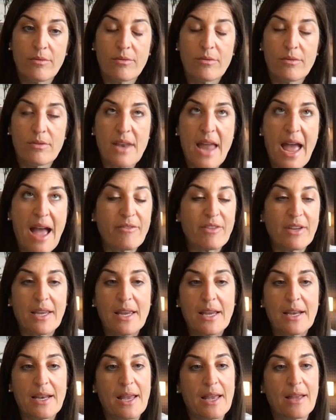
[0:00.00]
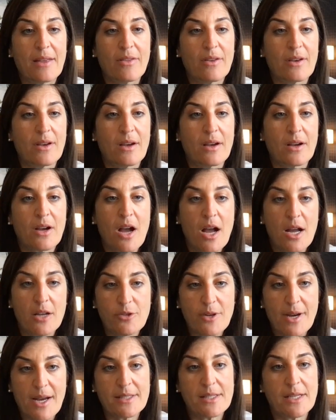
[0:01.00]
navigating the
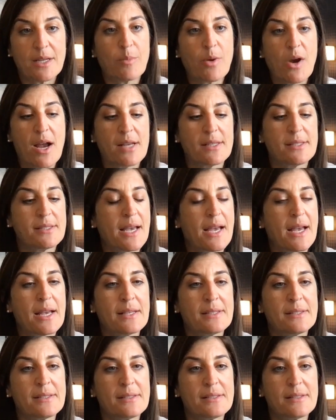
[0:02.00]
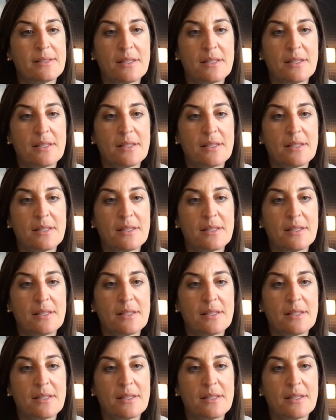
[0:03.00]
contracting process,